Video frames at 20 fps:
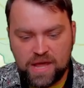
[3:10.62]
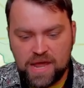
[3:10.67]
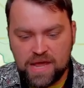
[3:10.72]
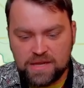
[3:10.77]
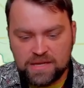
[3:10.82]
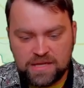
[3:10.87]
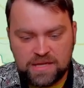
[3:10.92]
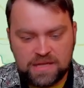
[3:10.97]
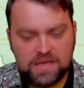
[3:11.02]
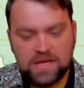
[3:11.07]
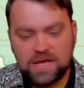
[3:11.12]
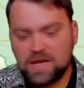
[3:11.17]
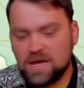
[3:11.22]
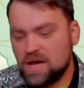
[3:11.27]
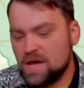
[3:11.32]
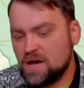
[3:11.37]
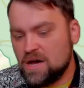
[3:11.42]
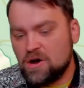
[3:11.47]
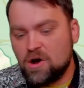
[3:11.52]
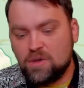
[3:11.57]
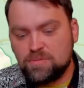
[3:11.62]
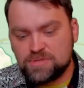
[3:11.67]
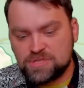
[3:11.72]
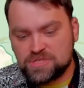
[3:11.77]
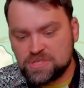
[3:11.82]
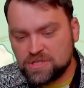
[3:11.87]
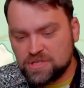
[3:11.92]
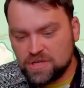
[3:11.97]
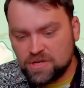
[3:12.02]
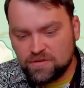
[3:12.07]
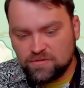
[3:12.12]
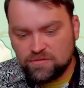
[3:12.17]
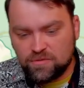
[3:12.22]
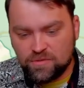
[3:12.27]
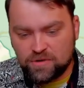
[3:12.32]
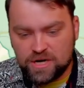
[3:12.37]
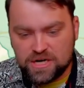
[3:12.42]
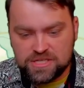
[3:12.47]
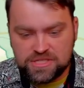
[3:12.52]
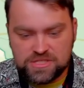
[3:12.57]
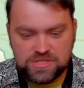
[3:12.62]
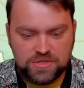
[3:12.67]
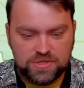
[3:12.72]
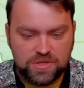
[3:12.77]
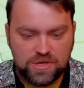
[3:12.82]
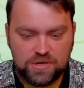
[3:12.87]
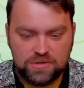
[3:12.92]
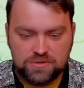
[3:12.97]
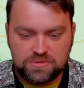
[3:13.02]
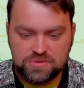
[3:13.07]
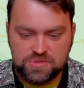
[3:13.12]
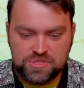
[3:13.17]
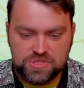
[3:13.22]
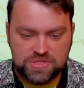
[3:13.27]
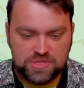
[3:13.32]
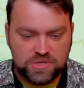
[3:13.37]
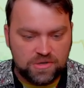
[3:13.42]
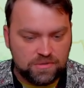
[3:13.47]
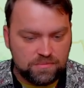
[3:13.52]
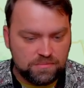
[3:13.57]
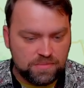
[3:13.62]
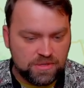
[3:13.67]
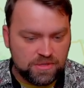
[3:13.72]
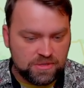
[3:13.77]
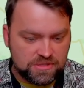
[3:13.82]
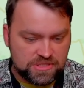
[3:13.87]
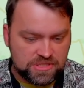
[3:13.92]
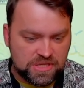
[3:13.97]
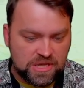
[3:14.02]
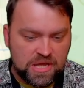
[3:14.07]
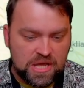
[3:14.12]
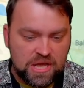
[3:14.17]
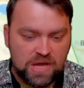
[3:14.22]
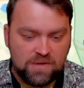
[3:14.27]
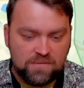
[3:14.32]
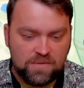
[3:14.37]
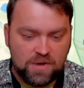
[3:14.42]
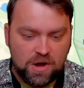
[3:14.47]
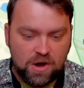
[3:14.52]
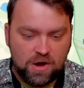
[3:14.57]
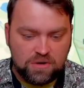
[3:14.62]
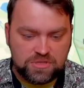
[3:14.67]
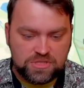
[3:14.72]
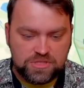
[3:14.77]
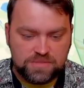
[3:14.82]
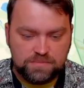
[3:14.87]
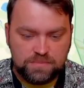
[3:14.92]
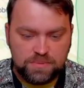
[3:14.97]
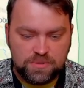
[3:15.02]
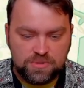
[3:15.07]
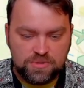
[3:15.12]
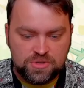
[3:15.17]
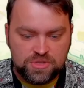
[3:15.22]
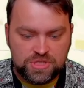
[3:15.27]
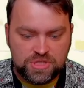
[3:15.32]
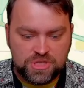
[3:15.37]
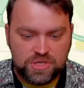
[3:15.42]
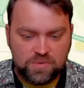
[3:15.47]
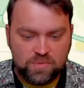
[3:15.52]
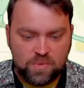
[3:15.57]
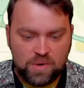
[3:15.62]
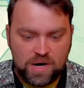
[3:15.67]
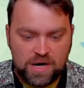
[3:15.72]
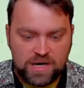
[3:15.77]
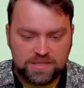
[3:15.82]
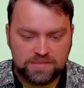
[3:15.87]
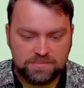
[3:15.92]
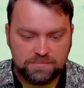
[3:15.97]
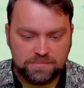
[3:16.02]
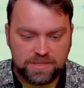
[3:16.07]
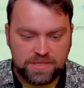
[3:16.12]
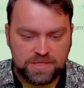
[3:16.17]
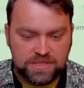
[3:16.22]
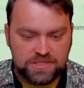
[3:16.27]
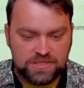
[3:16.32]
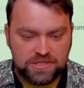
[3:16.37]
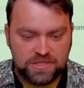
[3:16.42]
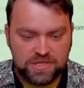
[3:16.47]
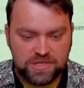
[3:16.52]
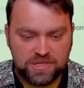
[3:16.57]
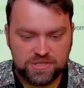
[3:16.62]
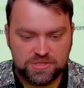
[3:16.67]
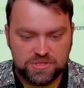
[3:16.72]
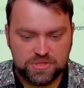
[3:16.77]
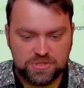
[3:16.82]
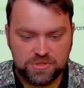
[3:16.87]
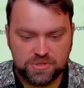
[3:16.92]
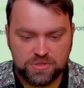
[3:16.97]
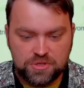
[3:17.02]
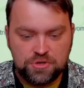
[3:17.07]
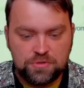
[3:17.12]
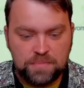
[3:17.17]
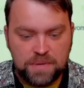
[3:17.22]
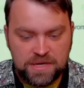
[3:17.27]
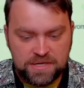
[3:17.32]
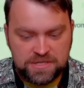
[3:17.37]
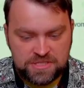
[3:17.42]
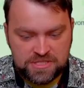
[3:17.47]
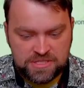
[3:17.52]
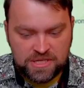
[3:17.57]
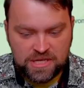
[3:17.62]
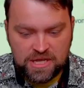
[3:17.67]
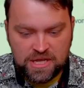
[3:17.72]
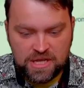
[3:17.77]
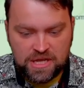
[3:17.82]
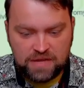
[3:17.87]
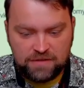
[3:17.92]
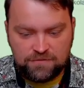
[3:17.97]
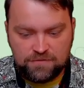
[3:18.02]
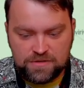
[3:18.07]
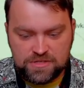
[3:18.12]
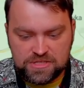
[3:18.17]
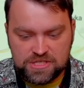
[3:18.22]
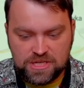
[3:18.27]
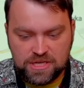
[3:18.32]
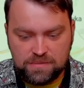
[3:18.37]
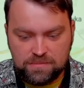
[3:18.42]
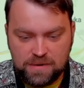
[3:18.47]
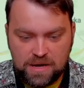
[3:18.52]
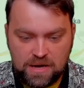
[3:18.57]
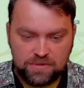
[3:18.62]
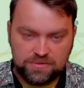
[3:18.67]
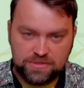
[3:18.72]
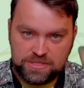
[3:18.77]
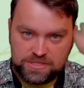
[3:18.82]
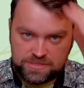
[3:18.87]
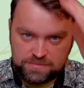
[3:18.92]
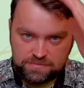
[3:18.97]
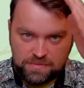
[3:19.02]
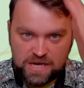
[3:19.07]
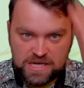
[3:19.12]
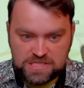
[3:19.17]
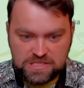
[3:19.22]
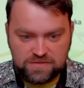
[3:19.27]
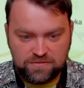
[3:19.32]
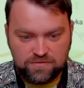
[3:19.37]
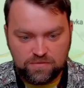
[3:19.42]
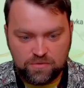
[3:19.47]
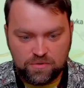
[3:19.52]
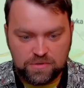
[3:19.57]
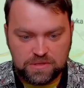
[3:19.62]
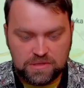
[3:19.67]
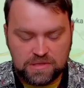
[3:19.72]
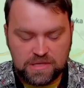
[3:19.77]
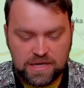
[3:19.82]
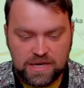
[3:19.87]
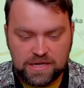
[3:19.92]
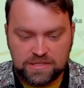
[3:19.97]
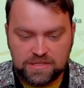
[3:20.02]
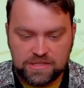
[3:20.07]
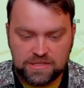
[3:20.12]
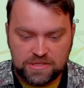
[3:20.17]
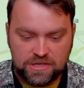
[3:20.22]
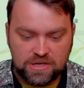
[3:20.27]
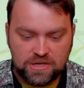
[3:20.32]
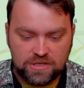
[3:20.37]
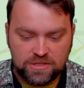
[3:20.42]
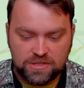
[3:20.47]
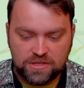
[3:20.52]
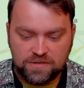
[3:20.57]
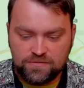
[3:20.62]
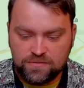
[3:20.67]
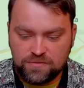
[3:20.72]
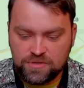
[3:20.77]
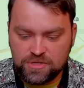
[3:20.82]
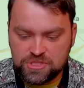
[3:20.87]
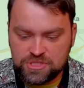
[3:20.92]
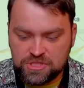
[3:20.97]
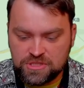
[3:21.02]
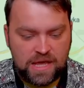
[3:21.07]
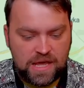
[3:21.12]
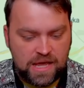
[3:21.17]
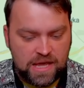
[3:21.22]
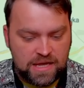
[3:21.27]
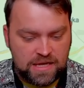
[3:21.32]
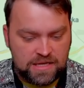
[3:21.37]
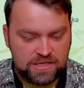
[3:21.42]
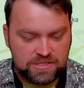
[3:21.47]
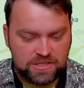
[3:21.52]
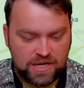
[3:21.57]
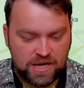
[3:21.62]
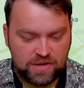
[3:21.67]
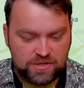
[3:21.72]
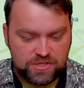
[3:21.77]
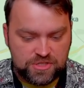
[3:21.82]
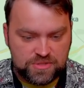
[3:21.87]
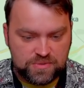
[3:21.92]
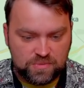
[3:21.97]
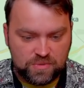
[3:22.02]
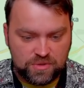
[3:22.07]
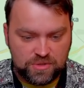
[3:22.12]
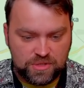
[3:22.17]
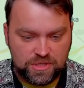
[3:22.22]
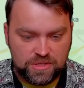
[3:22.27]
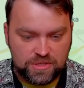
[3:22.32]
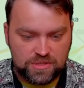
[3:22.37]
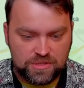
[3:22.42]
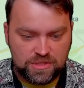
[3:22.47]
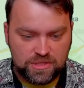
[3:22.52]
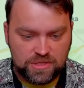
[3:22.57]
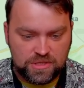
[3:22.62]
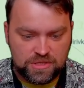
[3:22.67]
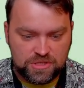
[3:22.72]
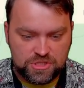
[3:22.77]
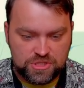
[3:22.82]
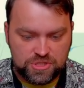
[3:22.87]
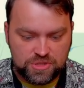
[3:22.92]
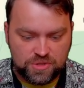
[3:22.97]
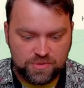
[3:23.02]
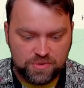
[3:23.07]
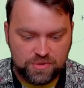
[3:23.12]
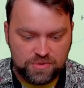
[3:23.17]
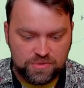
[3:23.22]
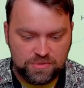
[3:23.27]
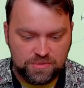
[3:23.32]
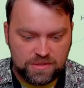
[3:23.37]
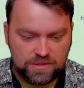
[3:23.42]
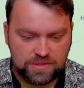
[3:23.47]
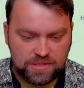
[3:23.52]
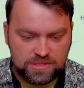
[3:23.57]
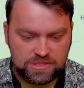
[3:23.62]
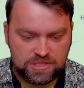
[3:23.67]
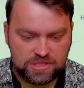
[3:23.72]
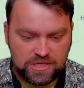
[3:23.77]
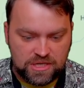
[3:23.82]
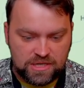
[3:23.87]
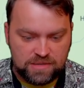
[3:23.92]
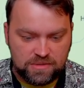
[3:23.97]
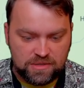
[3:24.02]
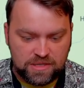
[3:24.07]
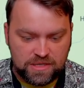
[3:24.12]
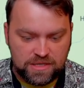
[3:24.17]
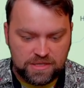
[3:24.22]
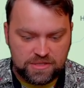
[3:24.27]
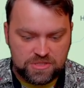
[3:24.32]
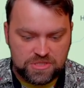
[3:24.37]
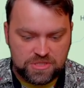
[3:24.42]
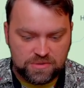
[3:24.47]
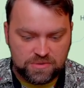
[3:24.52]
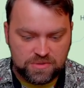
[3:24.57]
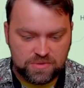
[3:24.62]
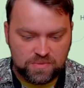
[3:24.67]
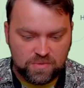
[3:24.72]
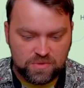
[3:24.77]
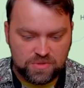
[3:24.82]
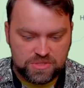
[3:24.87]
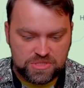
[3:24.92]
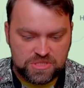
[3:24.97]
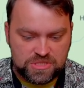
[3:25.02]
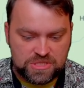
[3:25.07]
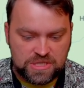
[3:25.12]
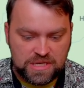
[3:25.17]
any obstacle for us to go to Sterbilsk. We also push quite a bit near to Kupiansk, if we say about this massive front line in the Kharkiv region. And I just wanna show you the timeline. So it was